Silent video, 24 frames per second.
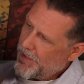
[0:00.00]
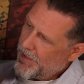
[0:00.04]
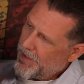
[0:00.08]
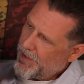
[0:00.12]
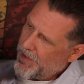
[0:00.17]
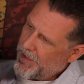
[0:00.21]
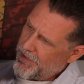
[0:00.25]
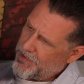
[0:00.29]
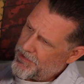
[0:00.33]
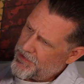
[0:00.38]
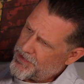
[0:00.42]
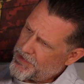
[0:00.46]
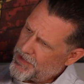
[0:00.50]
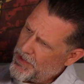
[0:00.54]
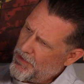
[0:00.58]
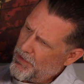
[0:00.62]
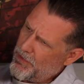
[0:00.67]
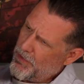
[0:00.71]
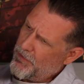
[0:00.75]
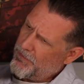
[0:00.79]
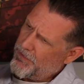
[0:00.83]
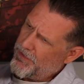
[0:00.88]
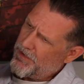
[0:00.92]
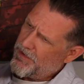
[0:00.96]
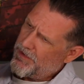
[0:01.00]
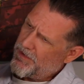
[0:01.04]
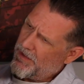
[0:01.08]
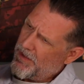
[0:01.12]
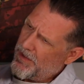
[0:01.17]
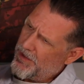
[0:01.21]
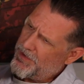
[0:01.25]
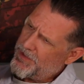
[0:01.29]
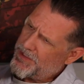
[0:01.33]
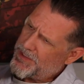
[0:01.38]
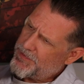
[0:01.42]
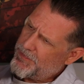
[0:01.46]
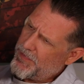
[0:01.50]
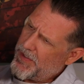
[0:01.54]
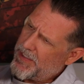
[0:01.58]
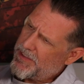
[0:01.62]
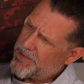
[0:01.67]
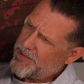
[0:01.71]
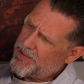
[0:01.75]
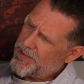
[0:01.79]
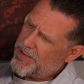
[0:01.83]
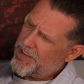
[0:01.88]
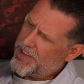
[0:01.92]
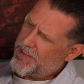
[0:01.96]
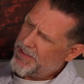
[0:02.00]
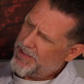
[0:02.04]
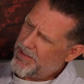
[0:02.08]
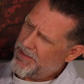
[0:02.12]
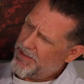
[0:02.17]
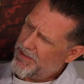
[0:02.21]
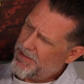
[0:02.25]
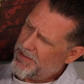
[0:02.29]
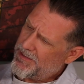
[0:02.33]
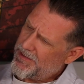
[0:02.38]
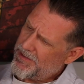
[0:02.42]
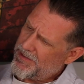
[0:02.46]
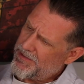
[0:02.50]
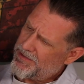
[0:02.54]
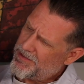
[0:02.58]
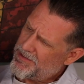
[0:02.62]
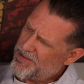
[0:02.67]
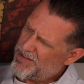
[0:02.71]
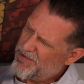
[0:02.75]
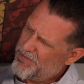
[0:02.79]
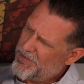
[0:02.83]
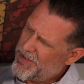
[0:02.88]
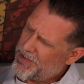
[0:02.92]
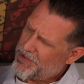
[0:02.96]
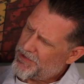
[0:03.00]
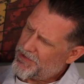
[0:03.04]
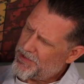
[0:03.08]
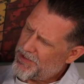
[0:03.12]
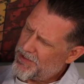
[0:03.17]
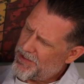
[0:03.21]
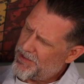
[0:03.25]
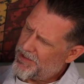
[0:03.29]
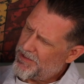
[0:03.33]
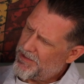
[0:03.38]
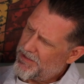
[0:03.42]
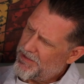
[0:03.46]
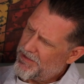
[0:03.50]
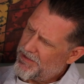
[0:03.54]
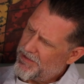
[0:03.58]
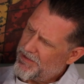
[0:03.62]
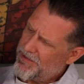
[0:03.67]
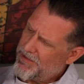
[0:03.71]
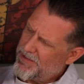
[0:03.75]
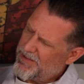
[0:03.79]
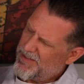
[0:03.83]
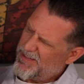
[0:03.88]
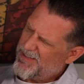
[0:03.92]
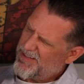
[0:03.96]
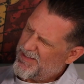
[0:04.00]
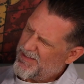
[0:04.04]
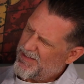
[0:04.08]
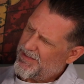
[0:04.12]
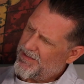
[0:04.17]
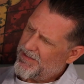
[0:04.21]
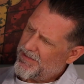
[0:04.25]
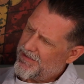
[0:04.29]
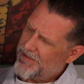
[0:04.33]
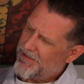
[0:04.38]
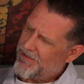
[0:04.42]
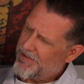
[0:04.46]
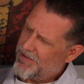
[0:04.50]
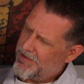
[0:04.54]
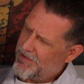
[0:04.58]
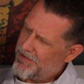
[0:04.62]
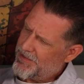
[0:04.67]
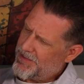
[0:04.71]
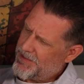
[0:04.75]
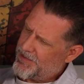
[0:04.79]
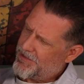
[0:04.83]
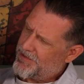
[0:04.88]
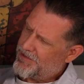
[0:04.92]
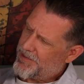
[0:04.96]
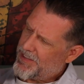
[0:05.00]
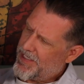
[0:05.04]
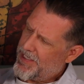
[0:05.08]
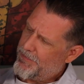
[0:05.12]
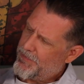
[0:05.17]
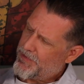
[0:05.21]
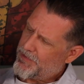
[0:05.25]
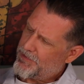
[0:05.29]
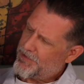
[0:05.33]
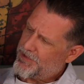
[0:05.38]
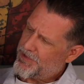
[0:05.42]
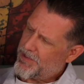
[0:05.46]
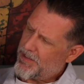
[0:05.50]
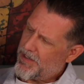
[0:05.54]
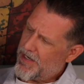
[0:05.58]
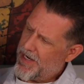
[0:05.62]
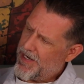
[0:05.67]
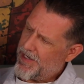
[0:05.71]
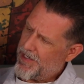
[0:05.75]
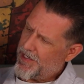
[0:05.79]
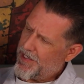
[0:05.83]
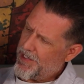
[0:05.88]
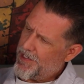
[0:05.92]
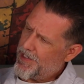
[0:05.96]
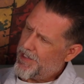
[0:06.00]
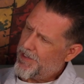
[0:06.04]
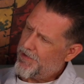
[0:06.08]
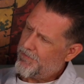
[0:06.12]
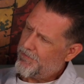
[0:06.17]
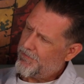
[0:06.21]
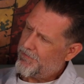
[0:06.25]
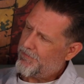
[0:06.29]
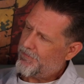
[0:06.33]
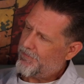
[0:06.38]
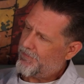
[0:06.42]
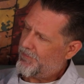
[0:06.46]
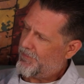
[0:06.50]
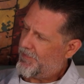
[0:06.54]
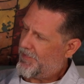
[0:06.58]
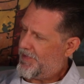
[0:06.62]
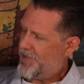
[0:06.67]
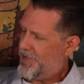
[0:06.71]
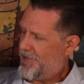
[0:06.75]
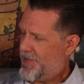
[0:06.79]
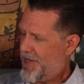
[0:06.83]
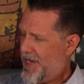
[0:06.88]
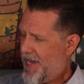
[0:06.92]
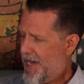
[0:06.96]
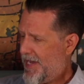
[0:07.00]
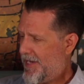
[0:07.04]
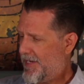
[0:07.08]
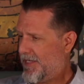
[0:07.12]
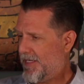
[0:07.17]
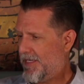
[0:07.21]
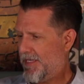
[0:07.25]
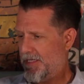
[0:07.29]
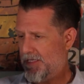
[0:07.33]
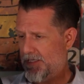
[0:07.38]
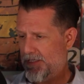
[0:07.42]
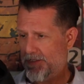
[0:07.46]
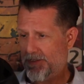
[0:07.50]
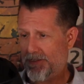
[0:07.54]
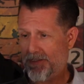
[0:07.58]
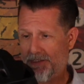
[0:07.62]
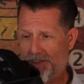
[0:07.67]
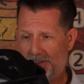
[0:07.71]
and just go over all the spots that I did just to make sure all these chemicals are out of here. That is